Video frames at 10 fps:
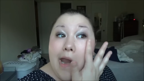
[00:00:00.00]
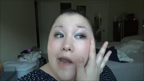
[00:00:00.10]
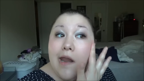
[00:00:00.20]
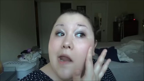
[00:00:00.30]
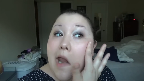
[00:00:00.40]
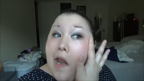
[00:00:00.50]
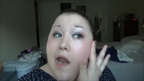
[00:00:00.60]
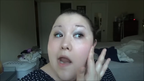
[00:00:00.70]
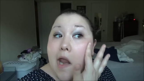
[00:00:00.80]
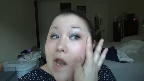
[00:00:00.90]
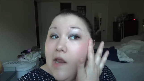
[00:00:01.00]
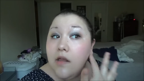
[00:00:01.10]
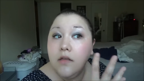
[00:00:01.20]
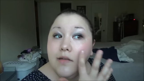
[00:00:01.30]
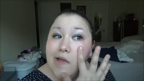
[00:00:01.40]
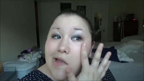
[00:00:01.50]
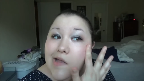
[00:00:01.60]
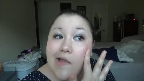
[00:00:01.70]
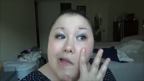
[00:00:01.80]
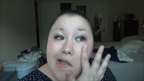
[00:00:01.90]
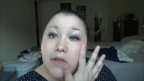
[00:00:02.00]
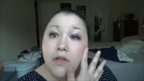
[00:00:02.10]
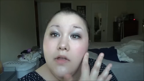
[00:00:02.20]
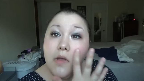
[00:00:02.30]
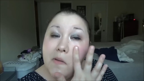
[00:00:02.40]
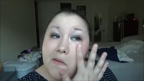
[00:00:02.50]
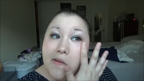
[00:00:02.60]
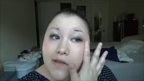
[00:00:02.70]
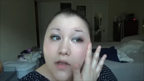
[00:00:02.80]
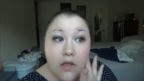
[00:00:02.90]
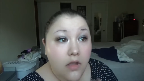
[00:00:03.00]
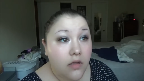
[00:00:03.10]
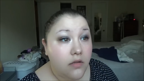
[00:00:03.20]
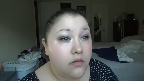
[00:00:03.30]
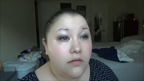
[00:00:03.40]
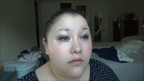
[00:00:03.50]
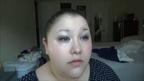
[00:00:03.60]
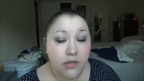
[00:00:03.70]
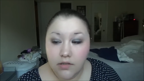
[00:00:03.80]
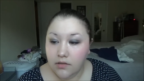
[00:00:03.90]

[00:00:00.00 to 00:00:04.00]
(no one is talking)